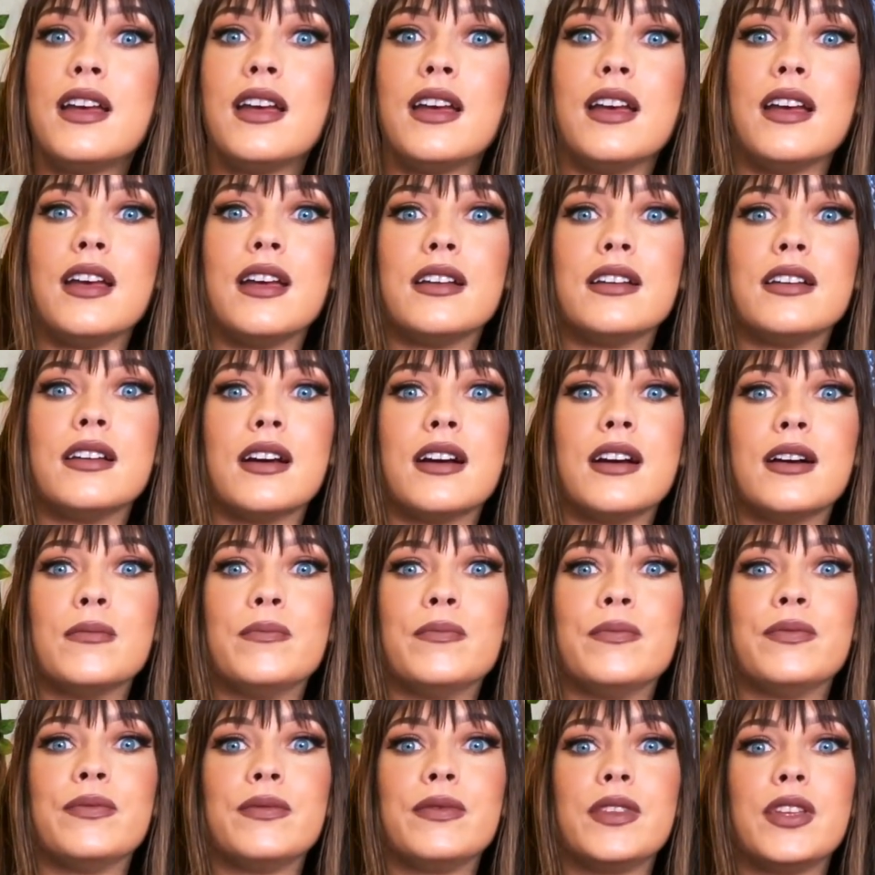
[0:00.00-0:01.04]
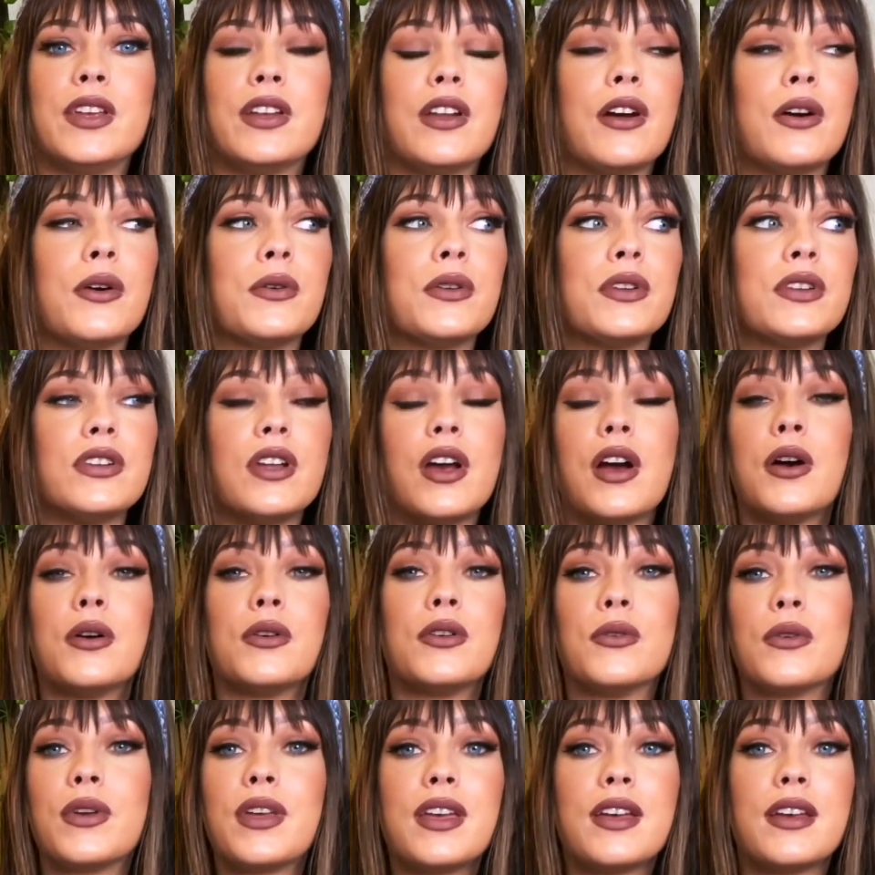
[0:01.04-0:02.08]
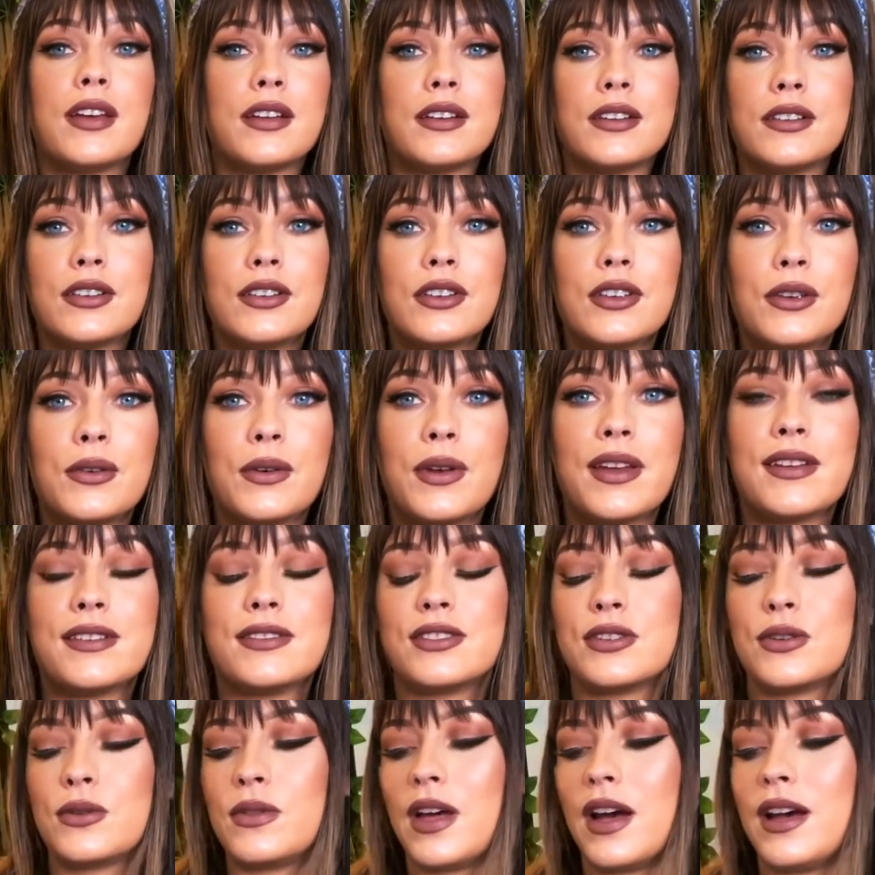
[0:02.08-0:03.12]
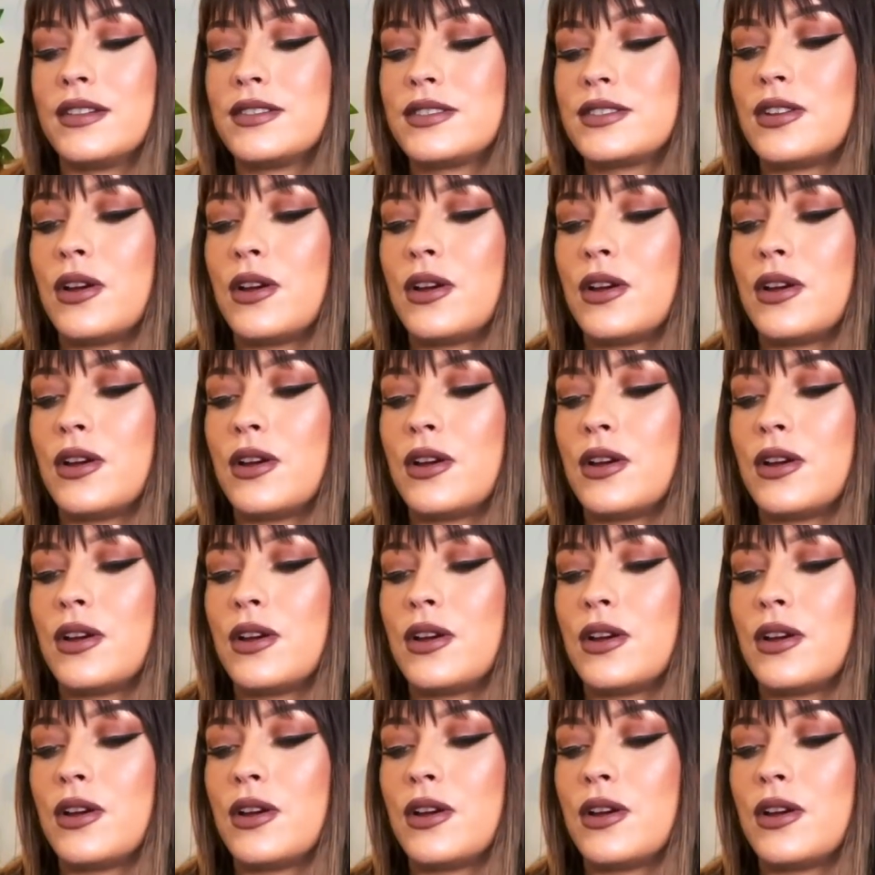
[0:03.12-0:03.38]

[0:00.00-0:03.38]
And um, you know, no, you can't you can't do that.